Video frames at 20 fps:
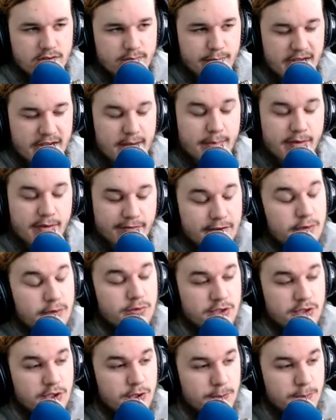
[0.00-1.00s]
pick up a few
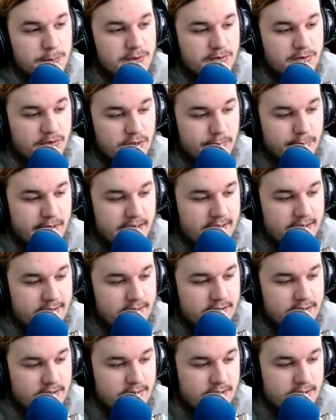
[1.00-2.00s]
tubes for the bike,
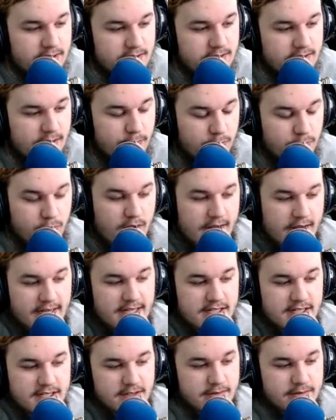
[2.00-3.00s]
just because I well I
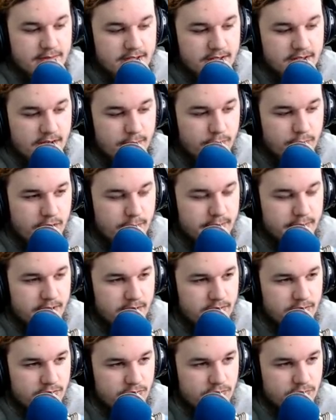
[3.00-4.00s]
need to, you know, I want to be
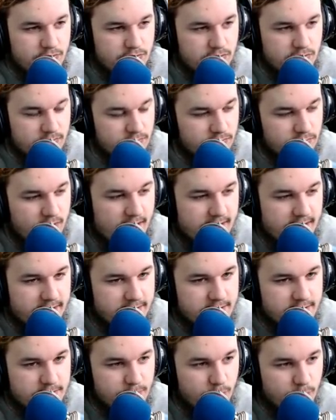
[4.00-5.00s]
able to ride
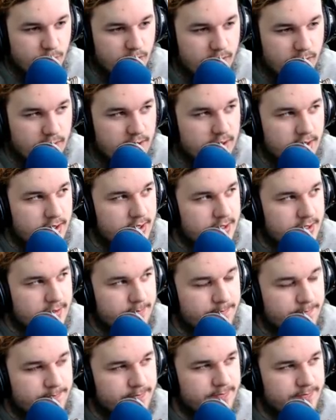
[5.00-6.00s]
it some more.
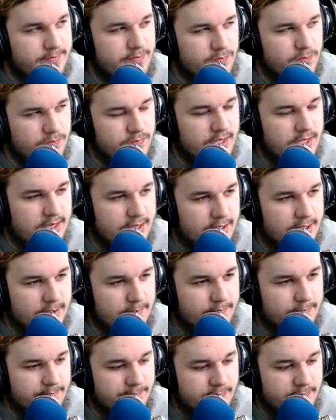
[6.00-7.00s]

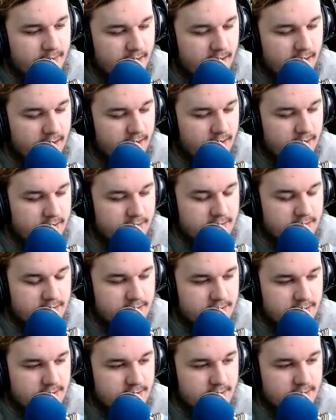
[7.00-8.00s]
Um and